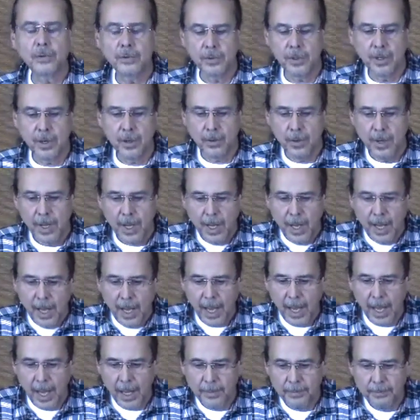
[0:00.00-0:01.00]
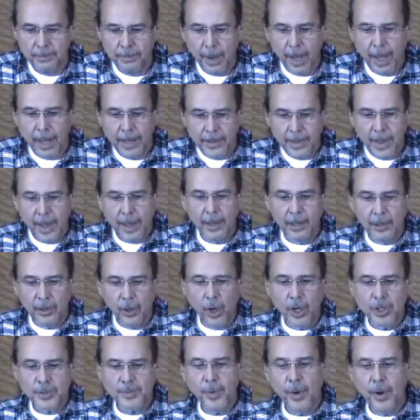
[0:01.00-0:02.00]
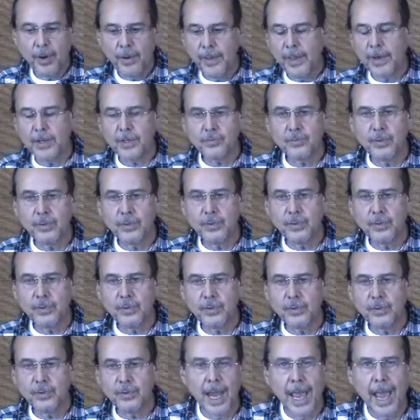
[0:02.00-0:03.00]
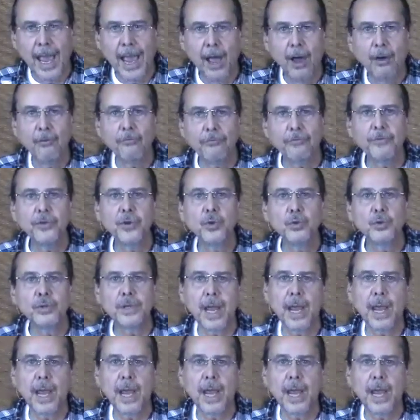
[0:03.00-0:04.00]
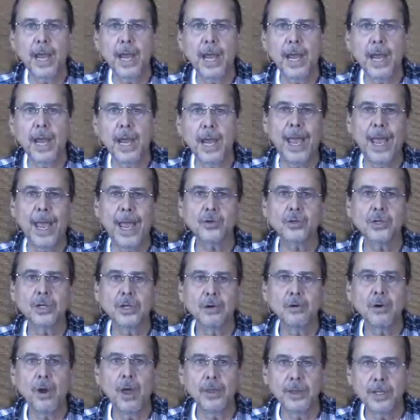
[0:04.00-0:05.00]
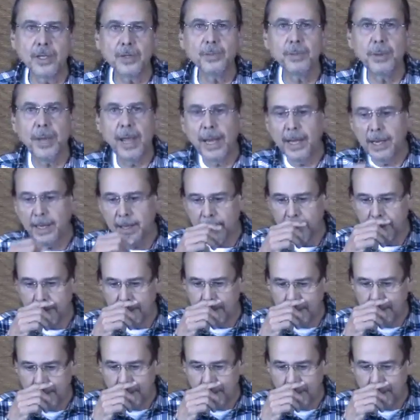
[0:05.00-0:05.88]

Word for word: You know, and and a large part of that is realizing how few decades we actually are on this planet.